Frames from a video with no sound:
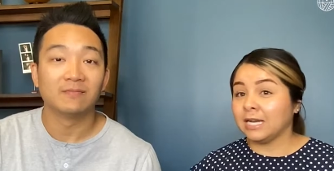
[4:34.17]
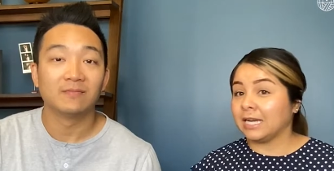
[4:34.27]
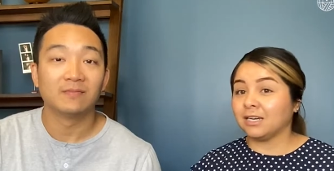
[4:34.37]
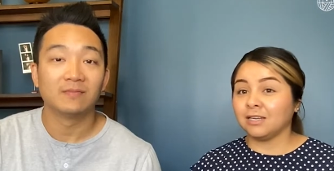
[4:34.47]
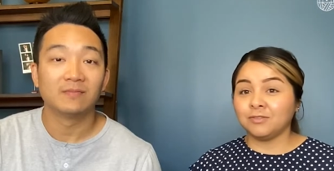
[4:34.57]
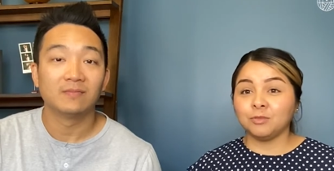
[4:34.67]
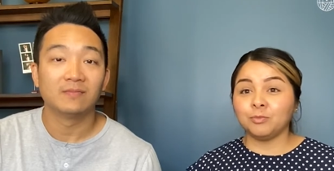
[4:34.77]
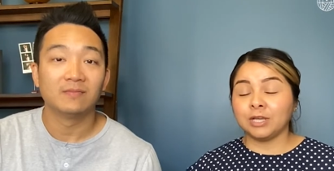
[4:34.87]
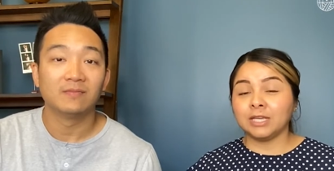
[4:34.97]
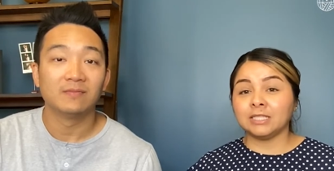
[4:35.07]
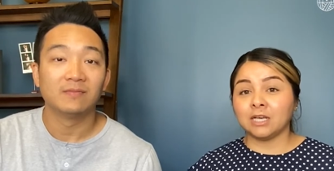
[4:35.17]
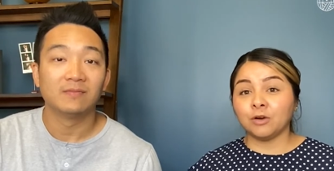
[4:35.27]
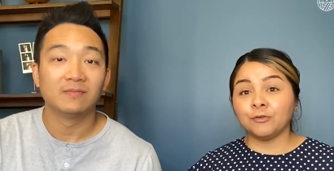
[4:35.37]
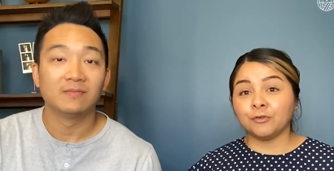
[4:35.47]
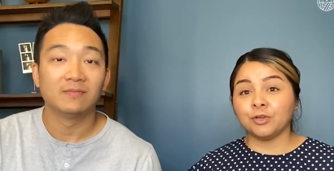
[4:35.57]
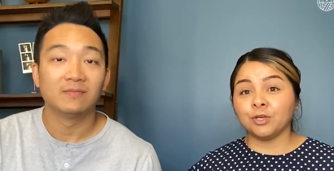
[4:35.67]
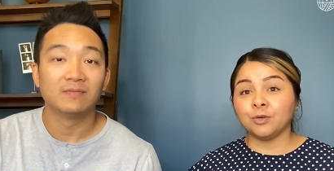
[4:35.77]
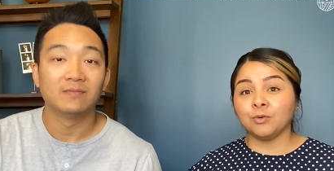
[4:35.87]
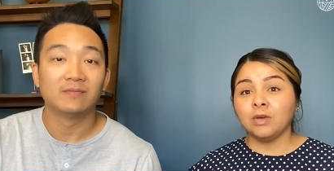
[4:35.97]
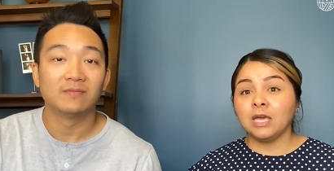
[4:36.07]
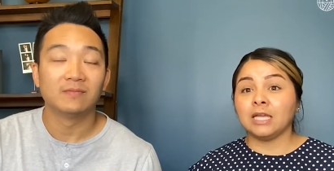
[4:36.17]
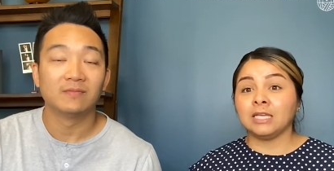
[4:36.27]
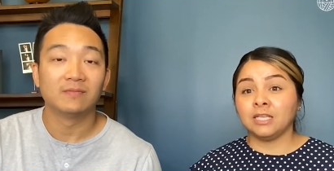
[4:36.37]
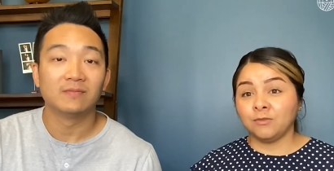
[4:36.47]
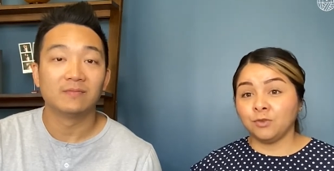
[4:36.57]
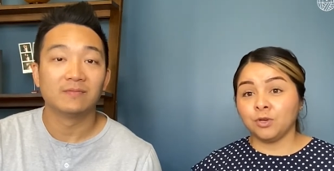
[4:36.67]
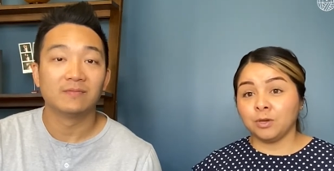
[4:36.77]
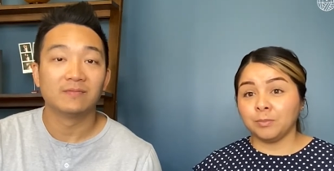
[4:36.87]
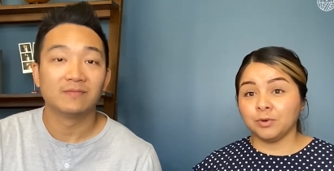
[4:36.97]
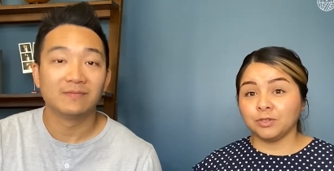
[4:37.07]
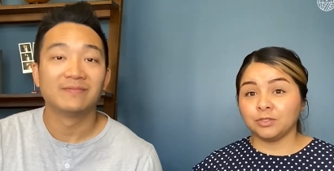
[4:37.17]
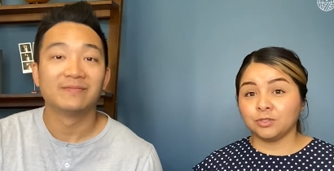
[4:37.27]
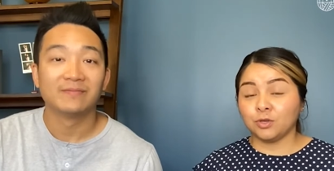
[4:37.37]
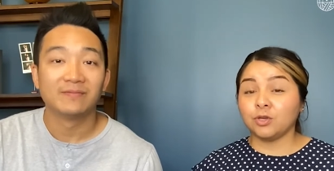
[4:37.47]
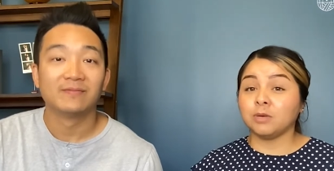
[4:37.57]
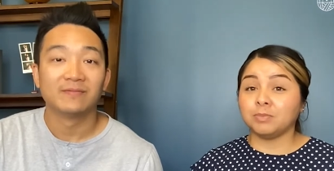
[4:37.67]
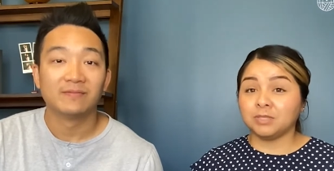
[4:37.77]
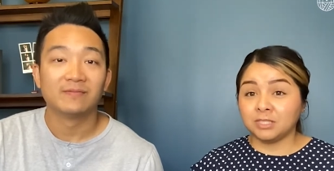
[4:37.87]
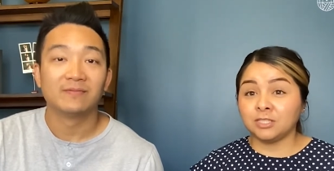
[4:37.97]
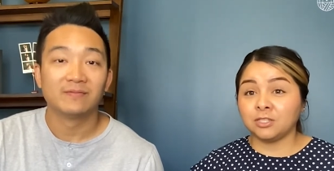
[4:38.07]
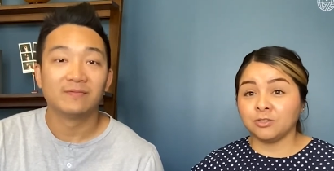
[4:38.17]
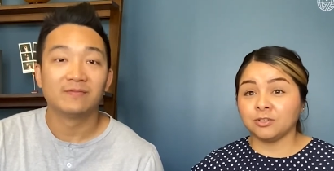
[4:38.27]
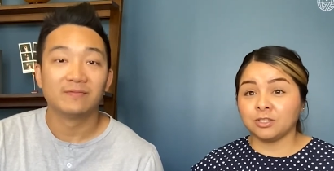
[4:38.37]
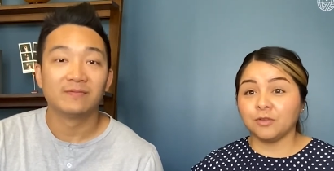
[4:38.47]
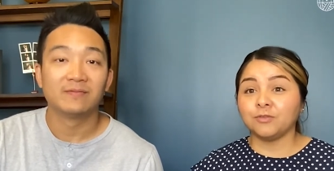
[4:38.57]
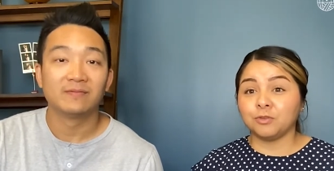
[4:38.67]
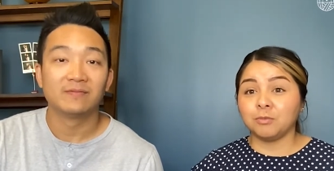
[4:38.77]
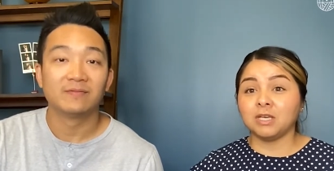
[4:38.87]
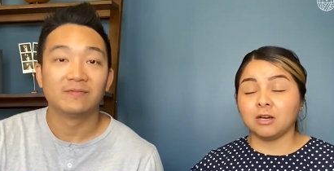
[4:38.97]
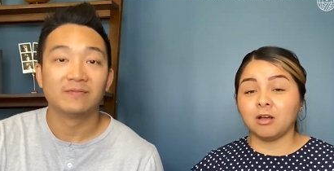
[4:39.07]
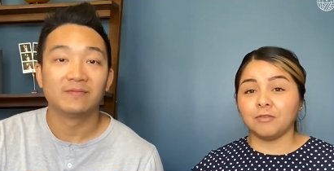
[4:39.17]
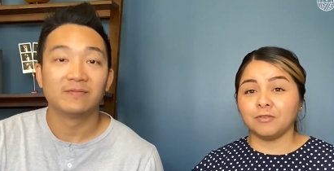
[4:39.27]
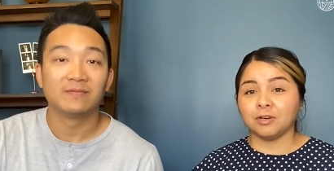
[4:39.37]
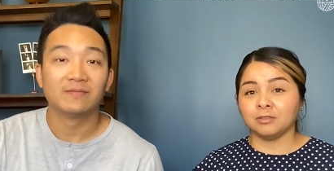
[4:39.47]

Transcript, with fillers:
Speaker 1: I'd love to break it down for you and give you numbers so you can position yourself to make an offer.